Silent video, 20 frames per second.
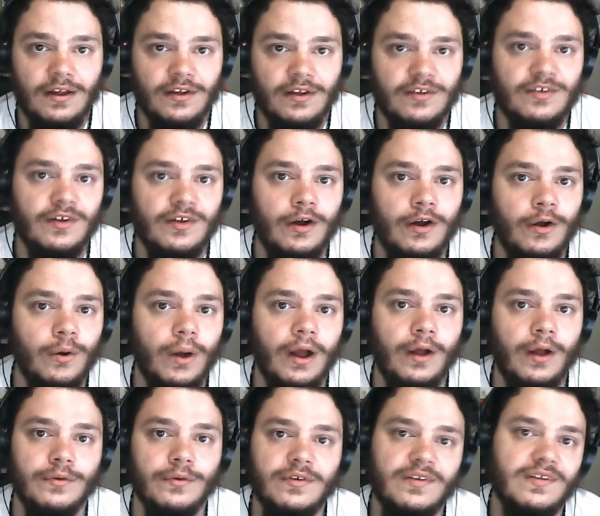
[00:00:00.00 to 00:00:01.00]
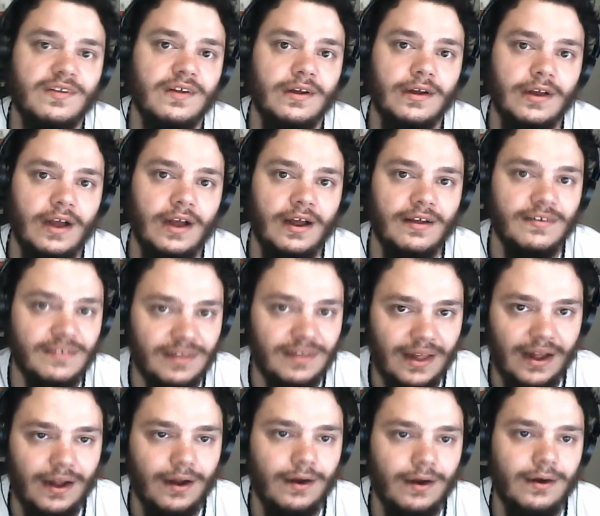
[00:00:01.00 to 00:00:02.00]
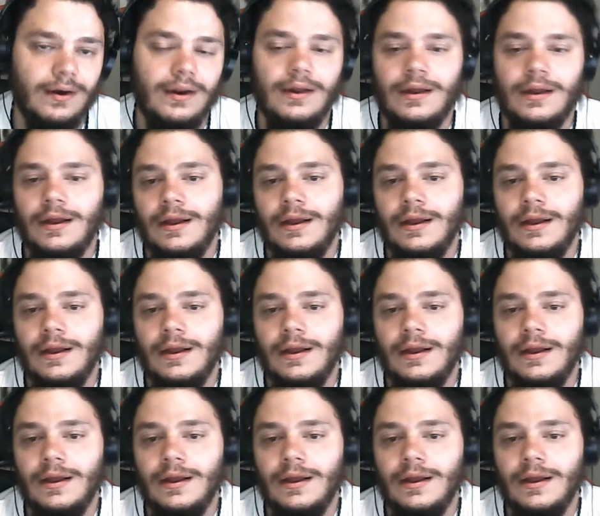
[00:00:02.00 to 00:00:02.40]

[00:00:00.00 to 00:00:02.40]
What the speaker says: So I hope to see you guys there.